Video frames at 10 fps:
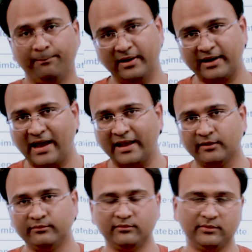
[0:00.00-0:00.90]
per
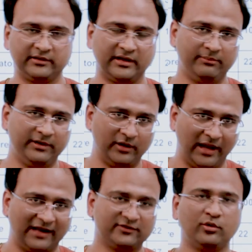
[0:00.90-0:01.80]
annum. It can be
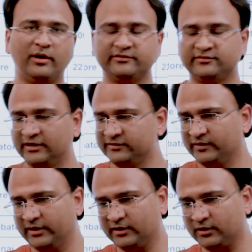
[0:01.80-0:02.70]
as low as
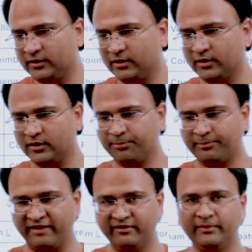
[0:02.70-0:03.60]
this. In uh,
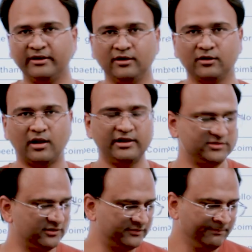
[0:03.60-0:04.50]
private medical
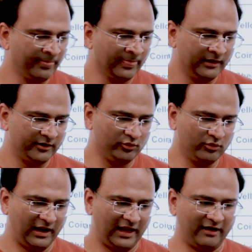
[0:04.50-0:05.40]
colleges,
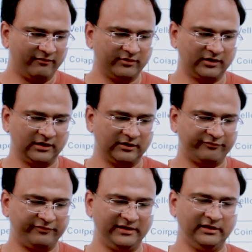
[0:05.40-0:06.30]
you have a uh,
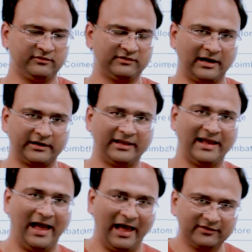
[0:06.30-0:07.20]
fee starting
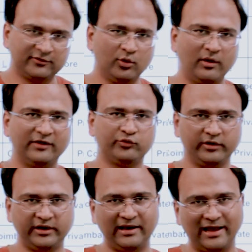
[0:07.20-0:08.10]
as low as
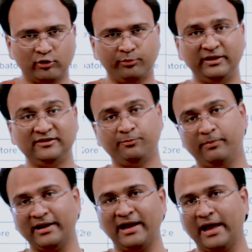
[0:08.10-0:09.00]
20 lakh rupees
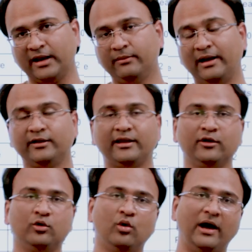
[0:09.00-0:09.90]
per annum and
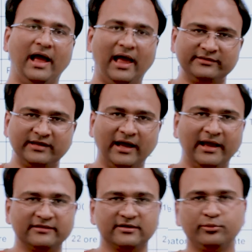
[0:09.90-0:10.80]
can go as
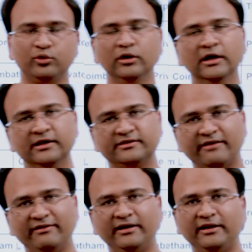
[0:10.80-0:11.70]
high as up to
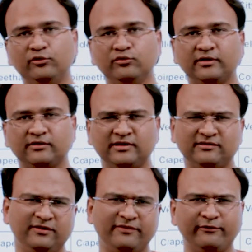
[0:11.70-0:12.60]
70 to
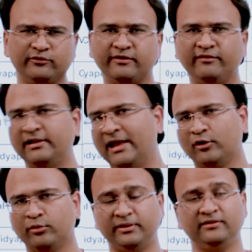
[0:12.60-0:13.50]
65 to 70
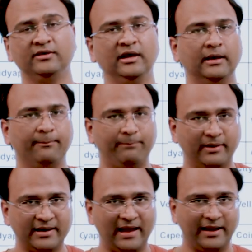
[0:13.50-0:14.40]
lakh rupees
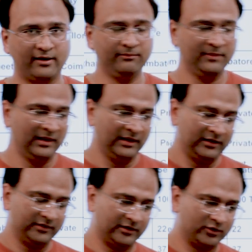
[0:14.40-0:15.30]
per annum.
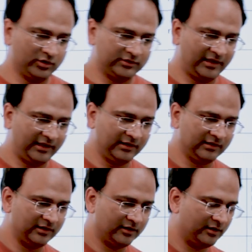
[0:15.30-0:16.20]
The good
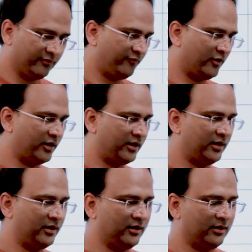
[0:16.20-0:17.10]
thing
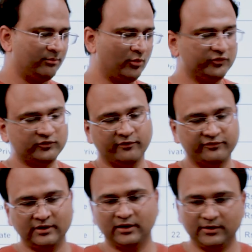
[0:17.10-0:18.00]
for most
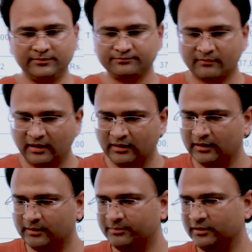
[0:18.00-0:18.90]
of the um,
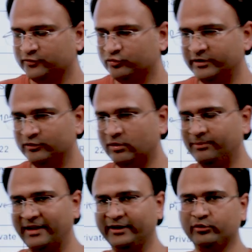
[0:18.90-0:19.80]
uh, students who are
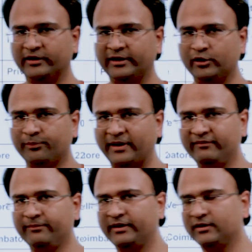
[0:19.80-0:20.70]
planning to get into
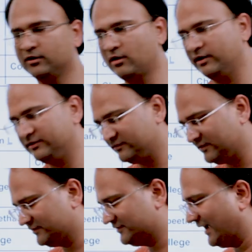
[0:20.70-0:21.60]
private medical colleges
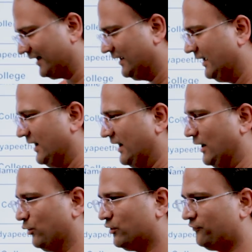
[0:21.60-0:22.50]
is that
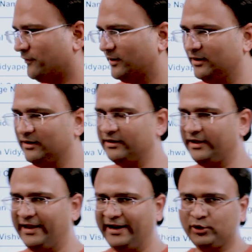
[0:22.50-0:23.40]
out of uh,
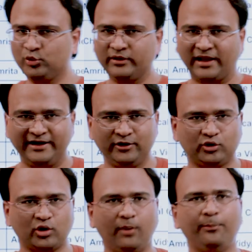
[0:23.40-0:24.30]
8 to 9
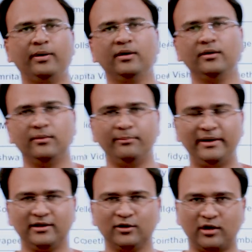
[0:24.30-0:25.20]
top
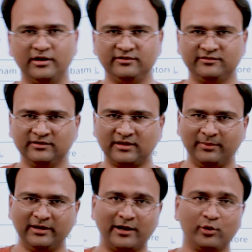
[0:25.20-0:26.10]
medical colleges in
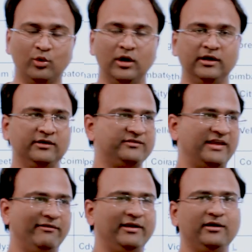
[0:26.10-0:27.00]
Tamil Nadu,
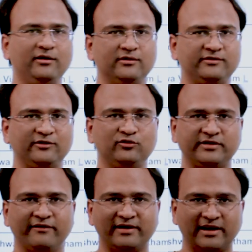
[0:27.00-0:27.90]
7, 6 to
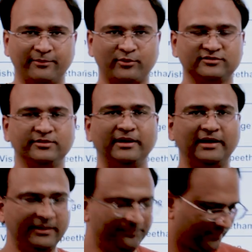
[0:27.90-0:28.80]
7 are
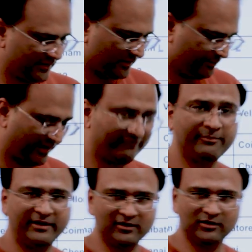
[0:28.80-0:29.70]
approximately uh,
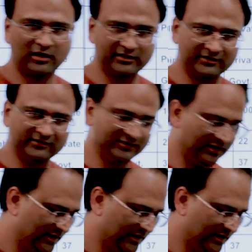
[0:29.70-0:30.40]
private medical colleges,